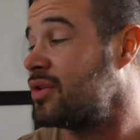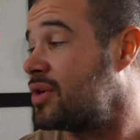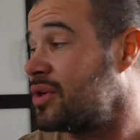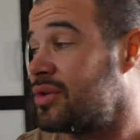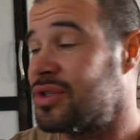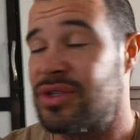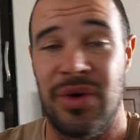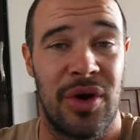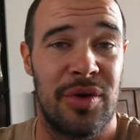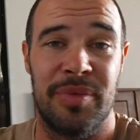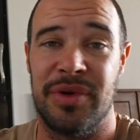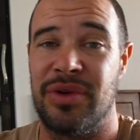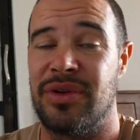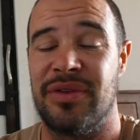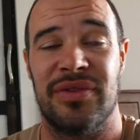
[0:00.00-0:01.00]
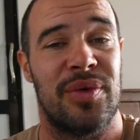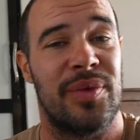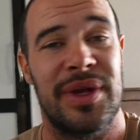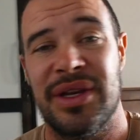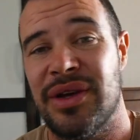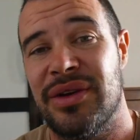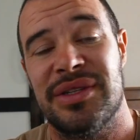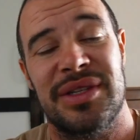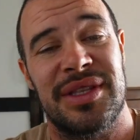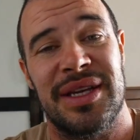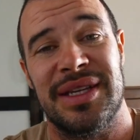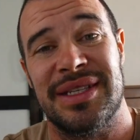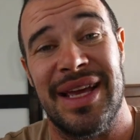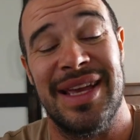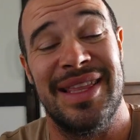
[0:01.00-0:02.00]
can also open all of the windows and
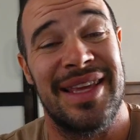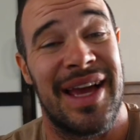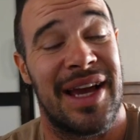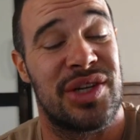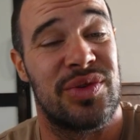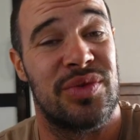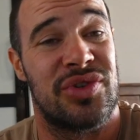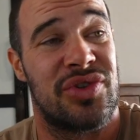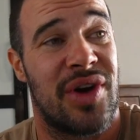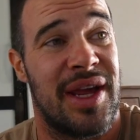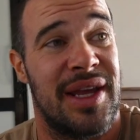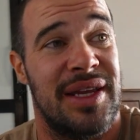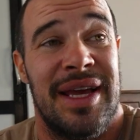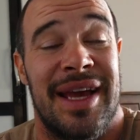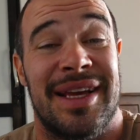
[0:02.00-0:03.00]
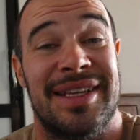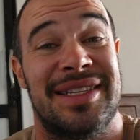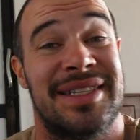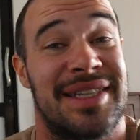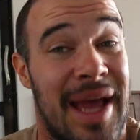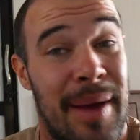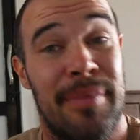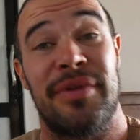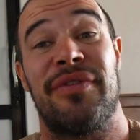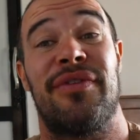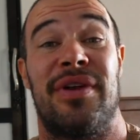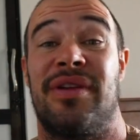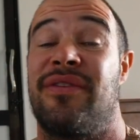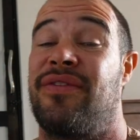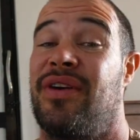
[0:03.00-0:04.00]
things in the actual train, except
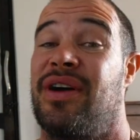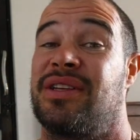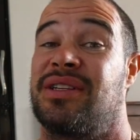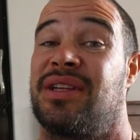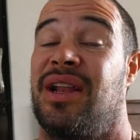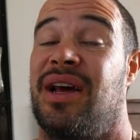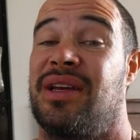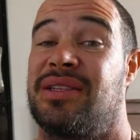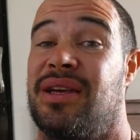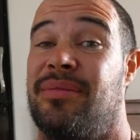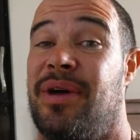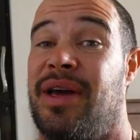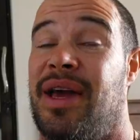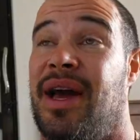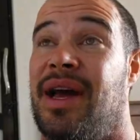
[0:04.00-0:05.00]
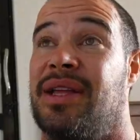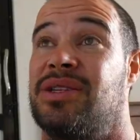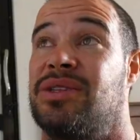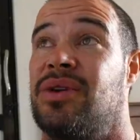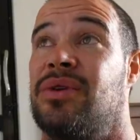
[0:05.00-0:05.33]
for in first class, I might add. So